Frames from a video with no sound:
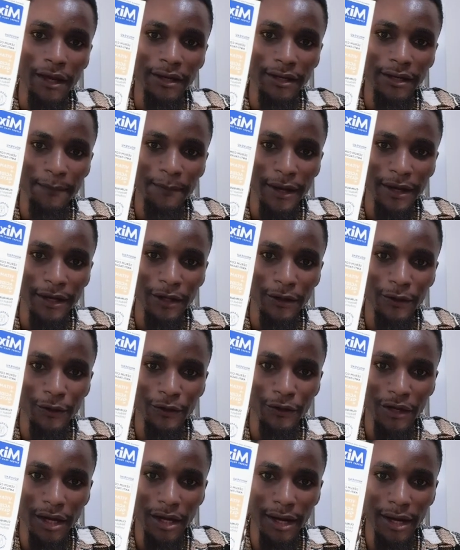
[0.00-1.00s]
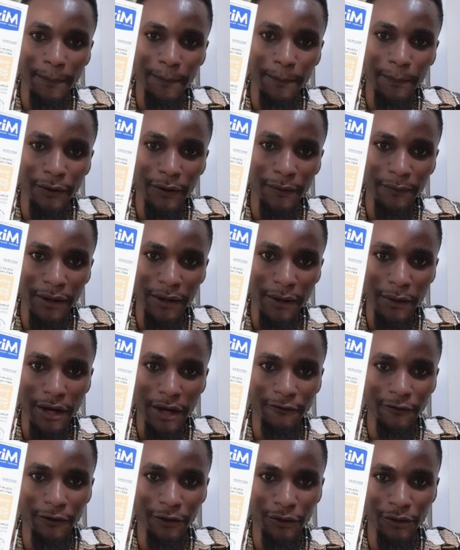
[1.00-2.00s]
depending on the problem you
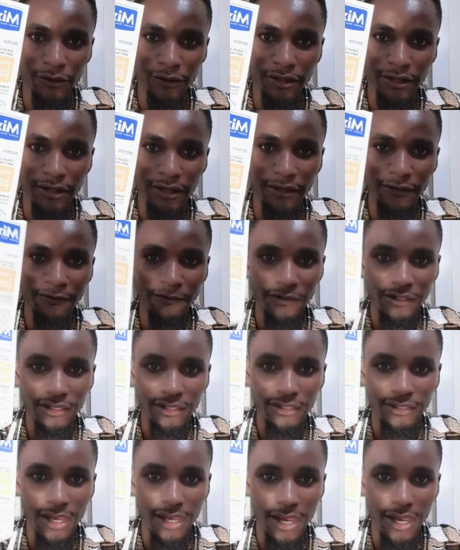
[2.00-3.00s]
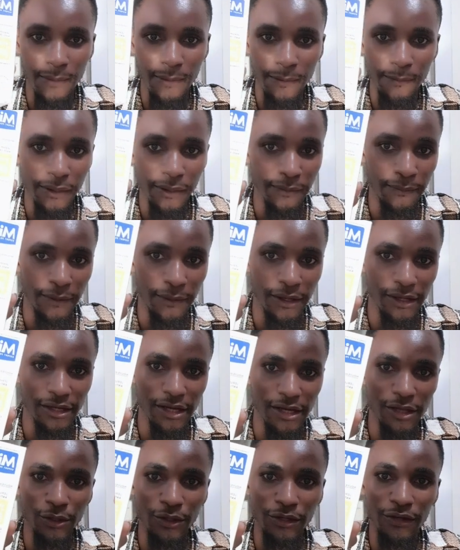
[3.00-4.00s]
have on your skin, if it is
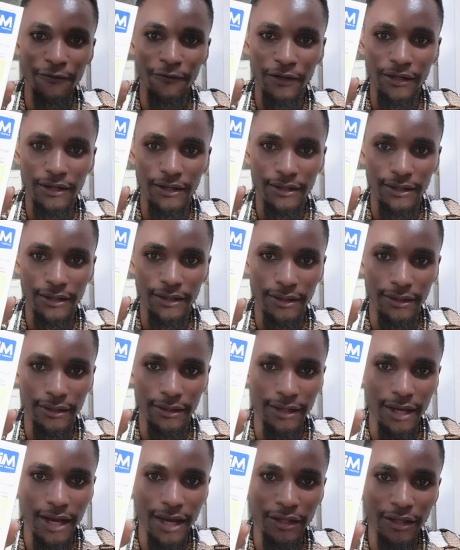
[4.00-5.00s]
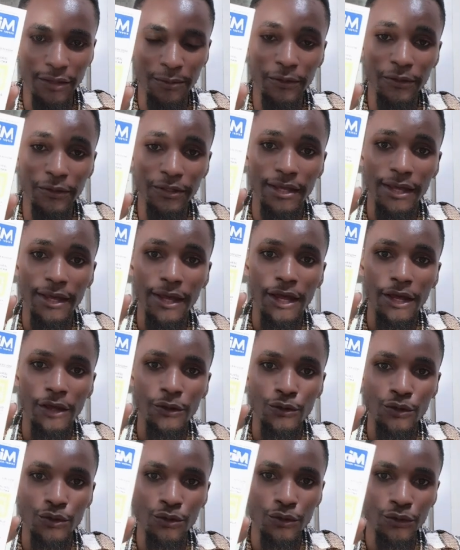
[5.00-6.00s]
hyperpigmentation, if it is dark spot,
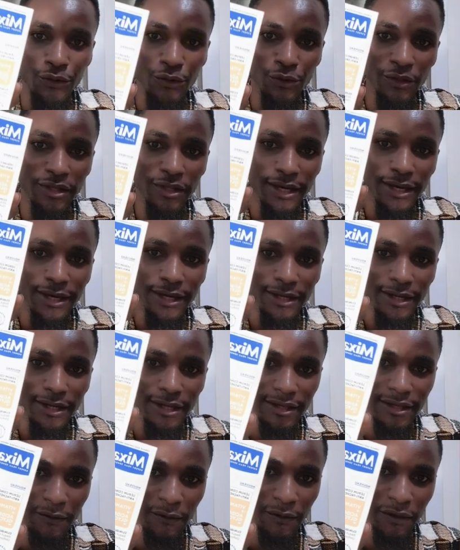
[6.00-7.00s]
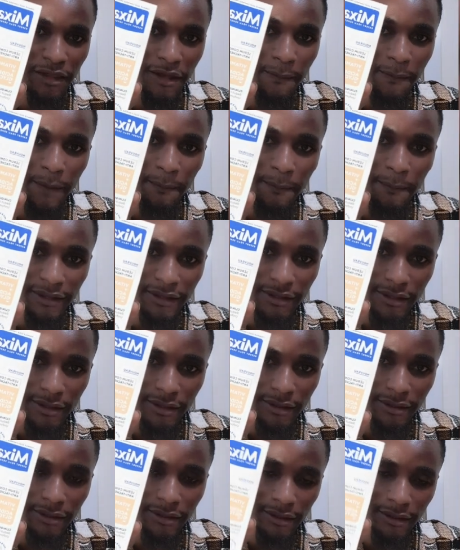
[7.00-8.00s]
you should use a cleanser with a
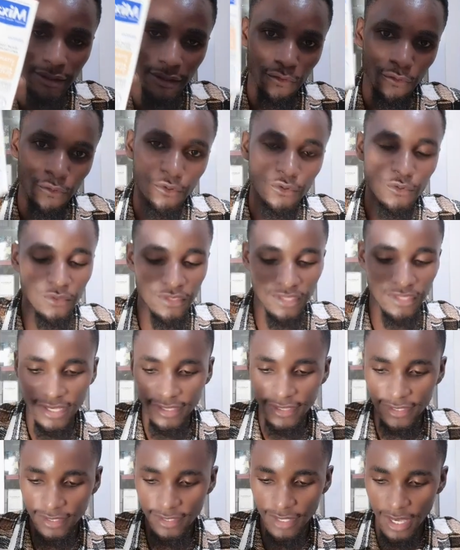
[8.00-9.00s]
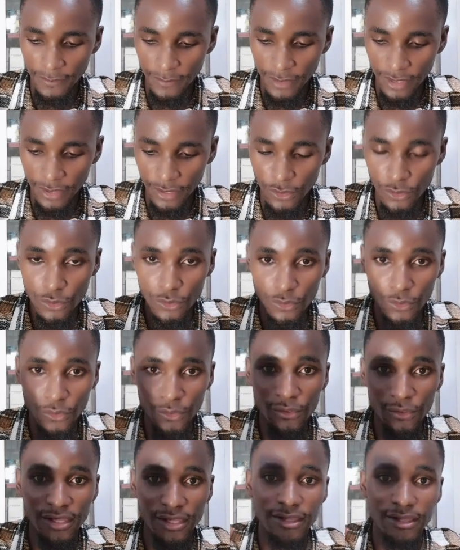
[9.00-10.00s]
purpose, not to just, you should
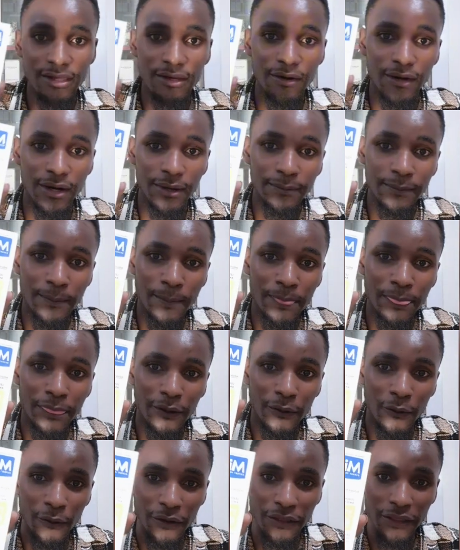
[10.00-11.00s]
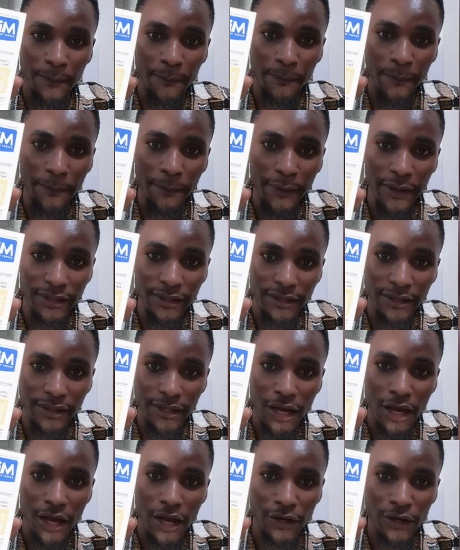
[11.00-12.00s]
use a serum with a
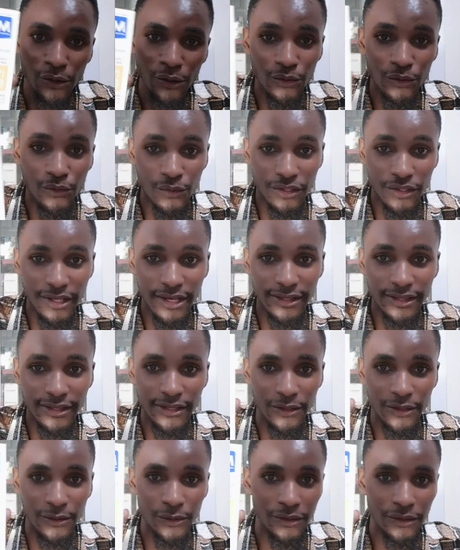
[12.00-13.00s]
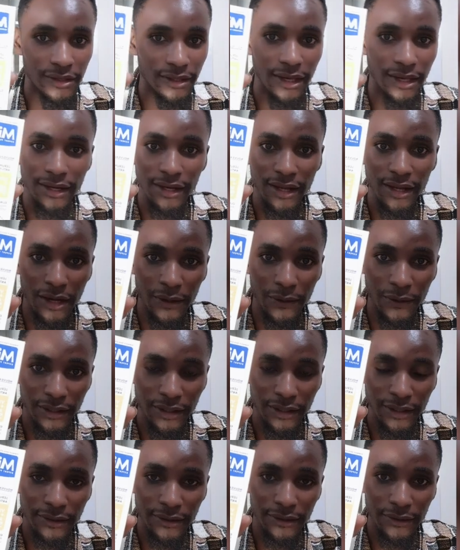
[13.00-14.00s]
purpose, not to just use
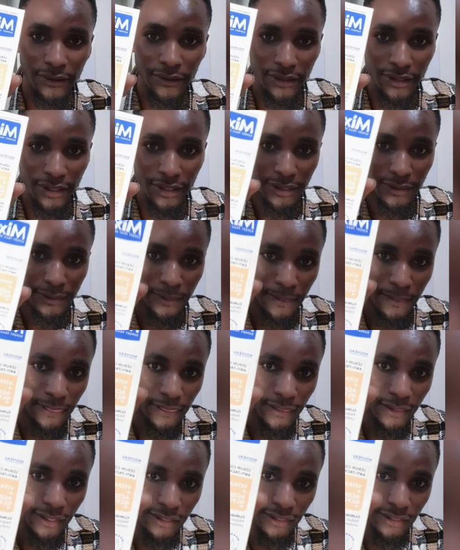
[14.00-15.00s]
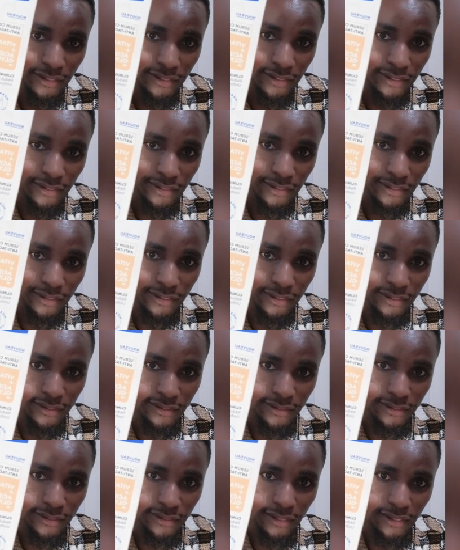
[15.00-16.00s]
anyhow. Okay, this, it
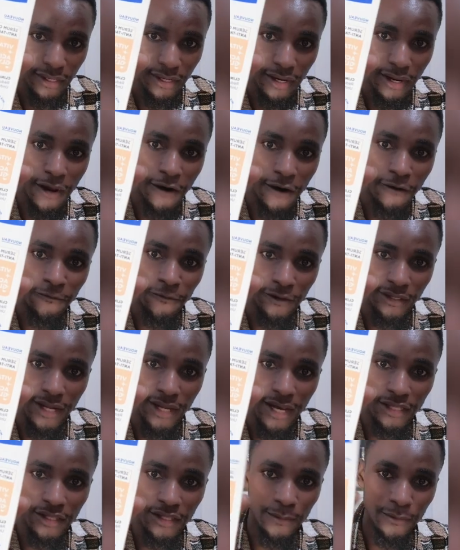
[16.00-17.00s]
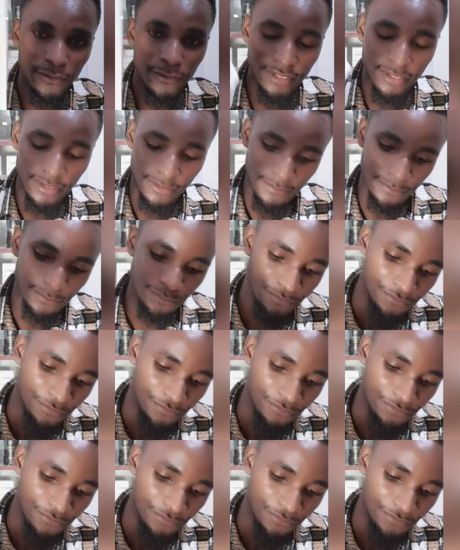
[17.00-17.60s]
is for dark spot.